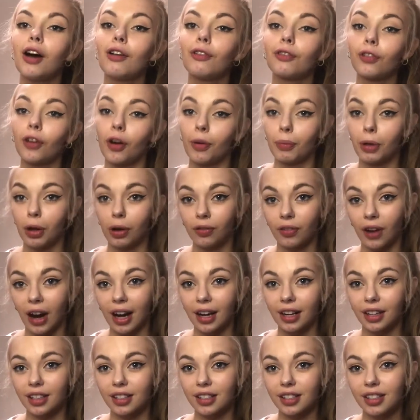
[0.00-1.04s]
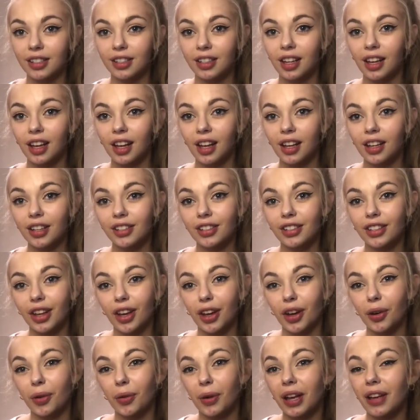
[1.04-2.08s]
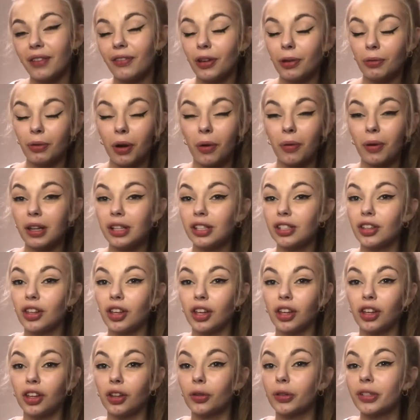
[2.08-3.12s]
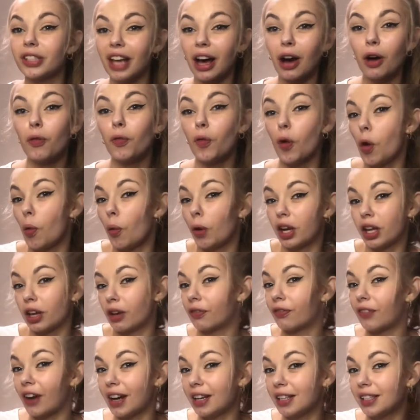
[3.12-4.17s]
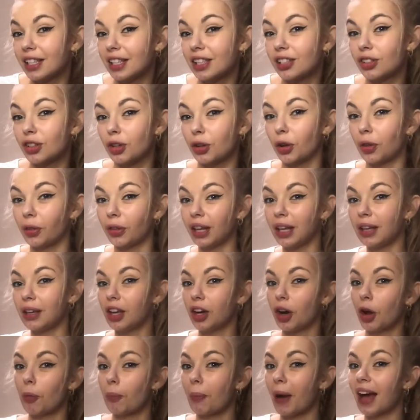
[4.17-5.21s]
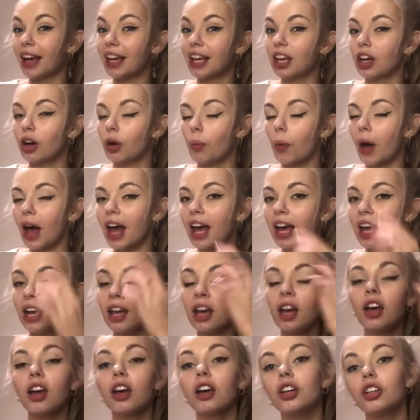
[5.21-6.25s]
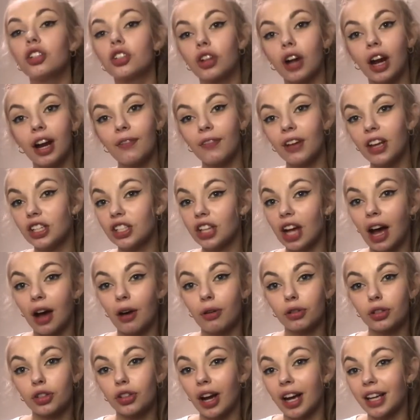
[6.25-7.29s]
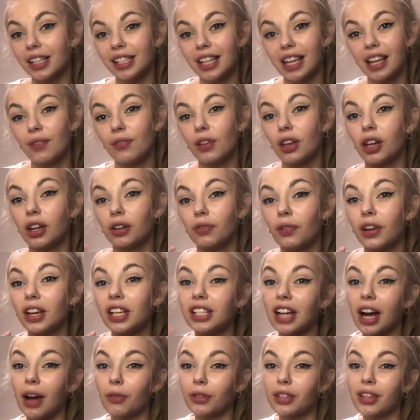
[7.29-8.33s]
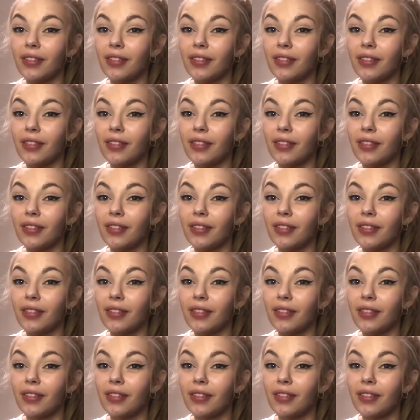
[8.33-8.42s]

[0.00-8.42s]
from your friends. So if you notice that yourself or one of your friends is suddenly, you know, backing away, try reach out, try see if you can reach out to